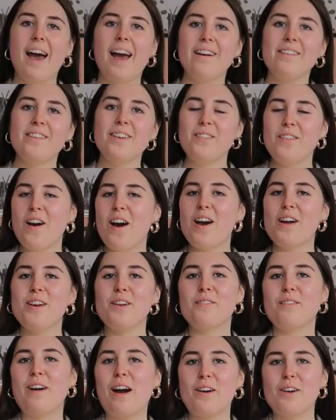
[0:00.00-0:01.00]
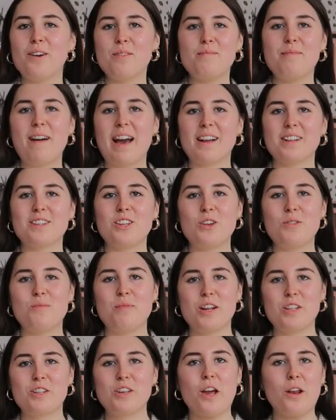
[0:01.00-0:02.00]
Hi everyone, welcome back to
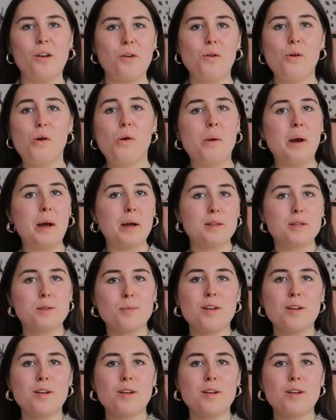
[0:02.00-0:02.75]
my channel or welcome